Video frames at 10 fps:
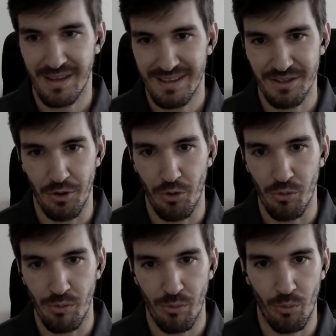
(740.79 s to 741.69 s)

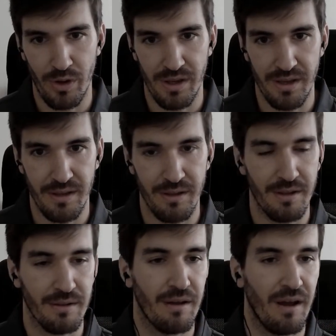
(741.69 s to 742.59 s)
So
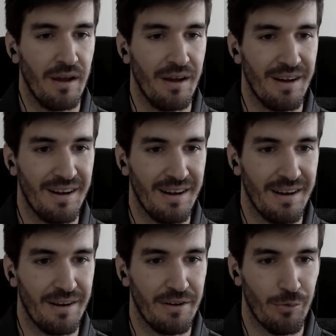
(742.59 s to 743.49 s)
we
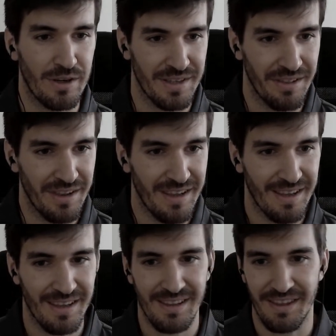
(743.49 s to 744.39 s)

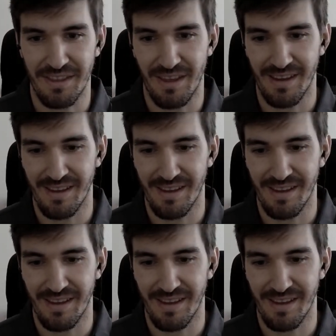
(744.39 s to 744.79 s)
recently